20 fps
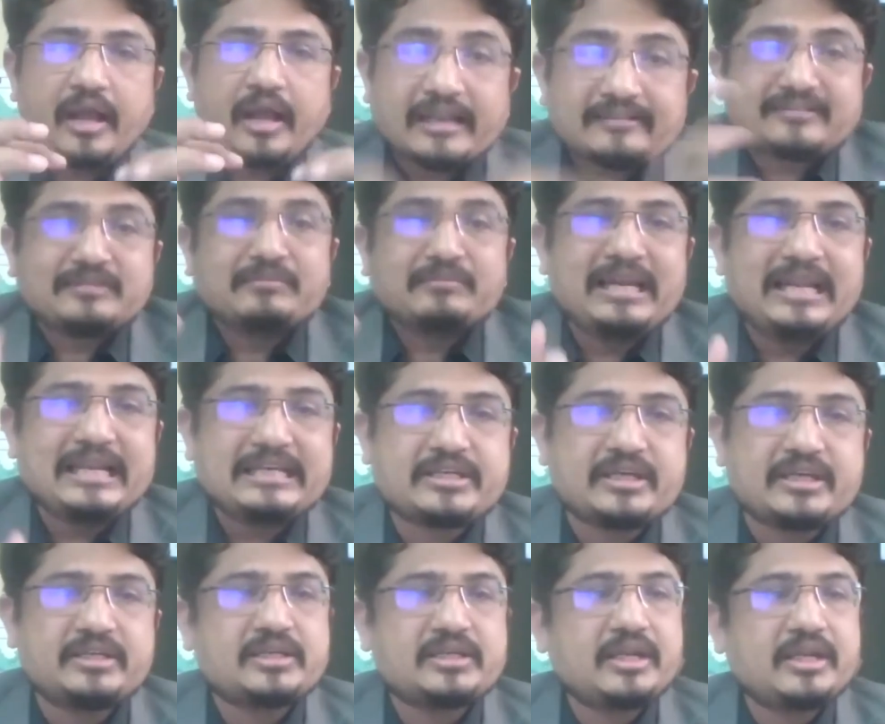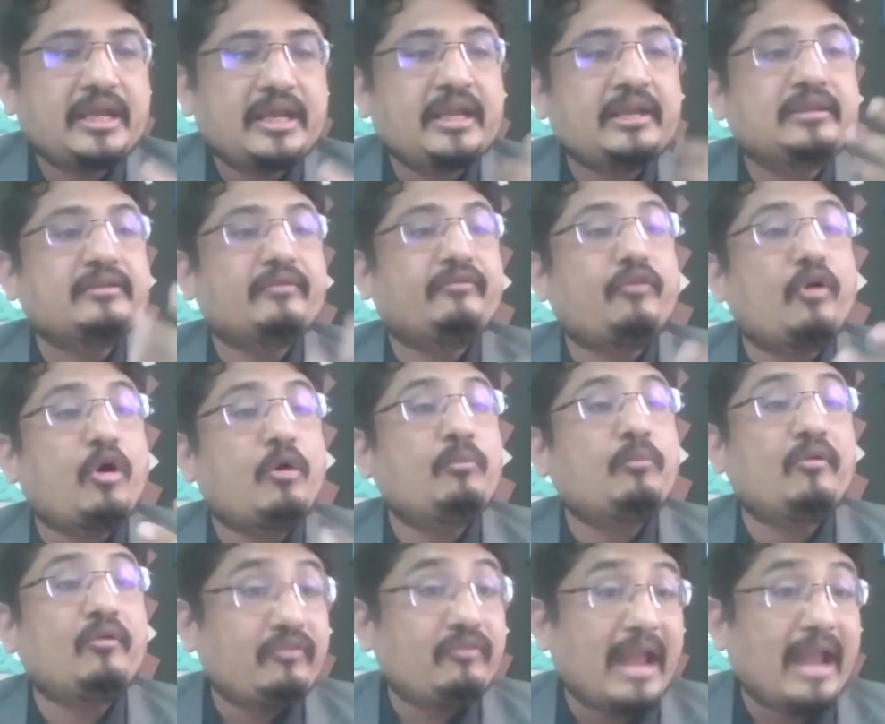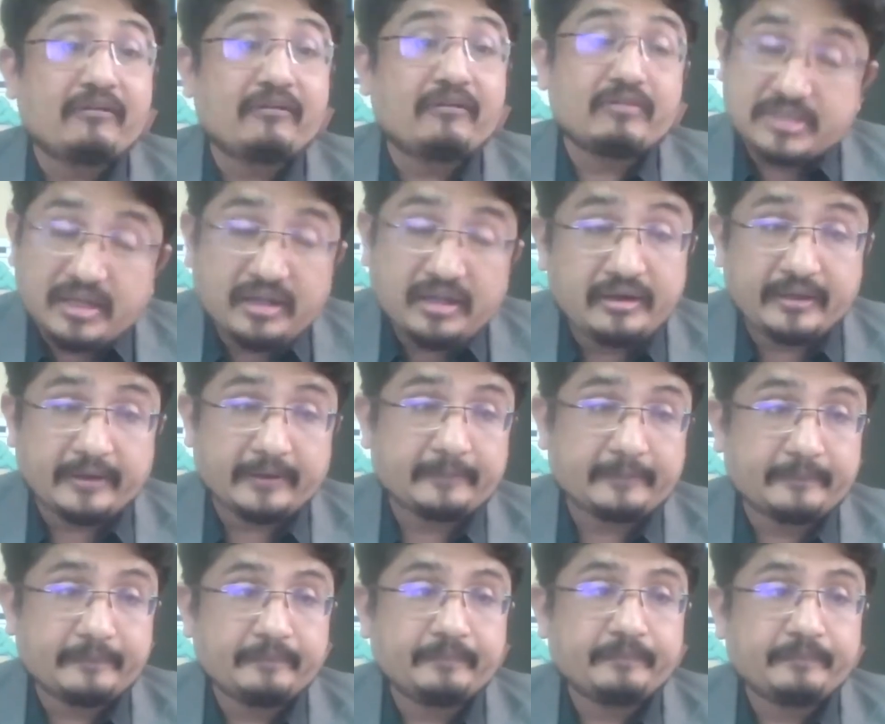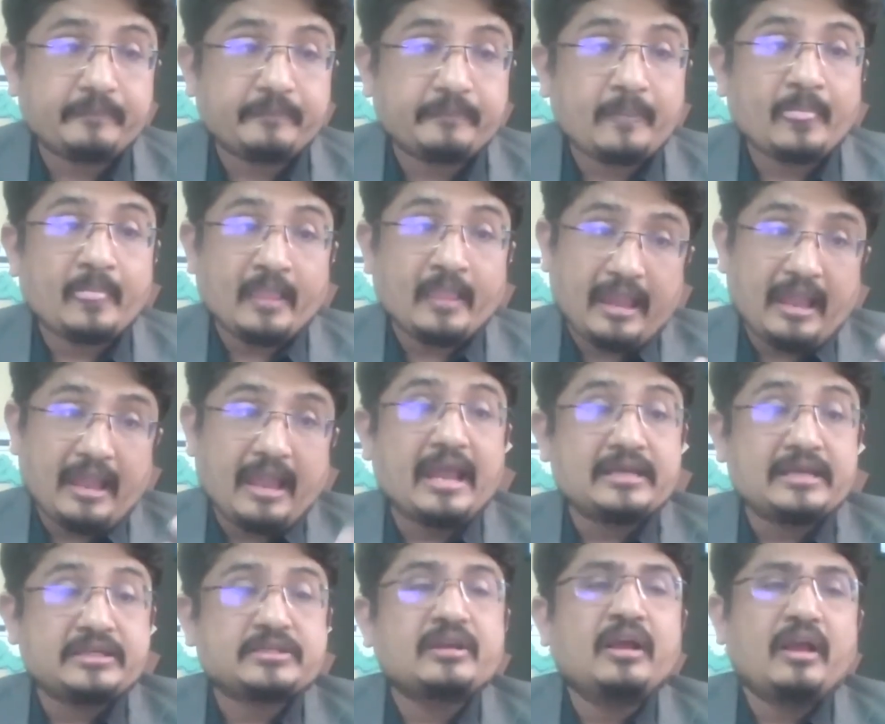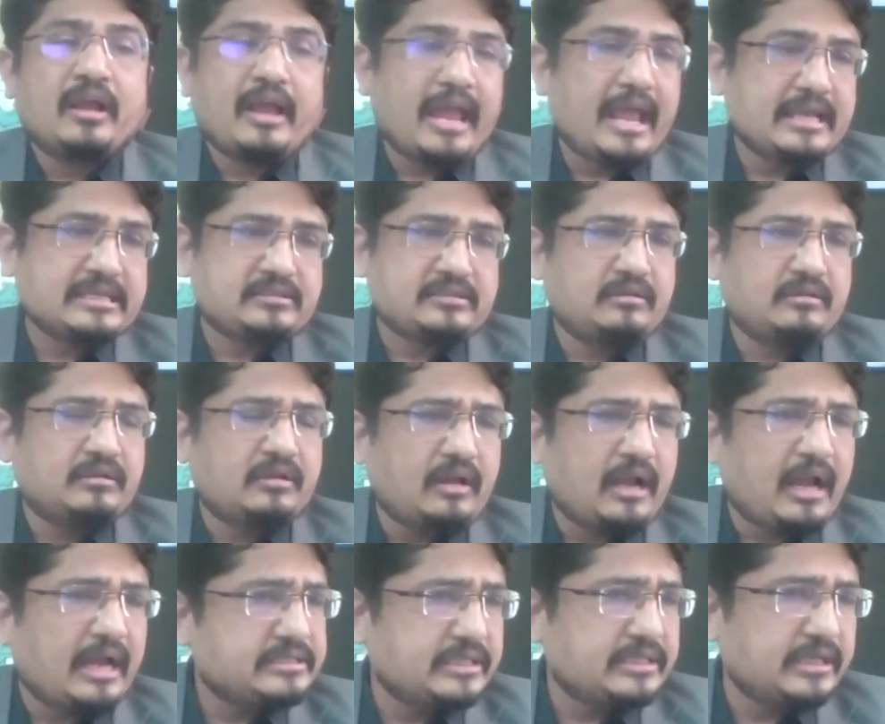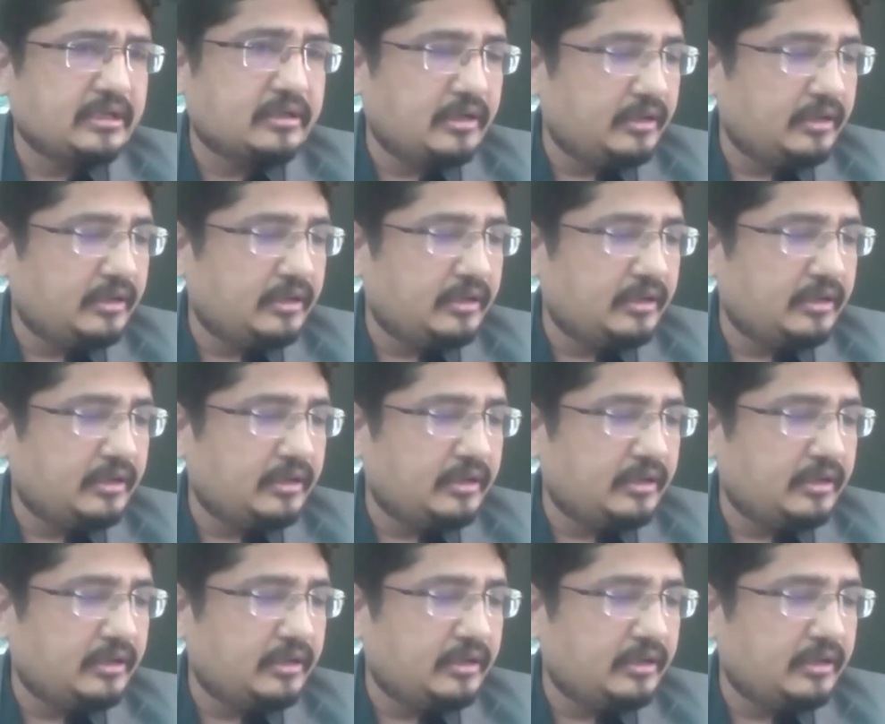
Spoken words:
assimilated in the form of language learning. And as I think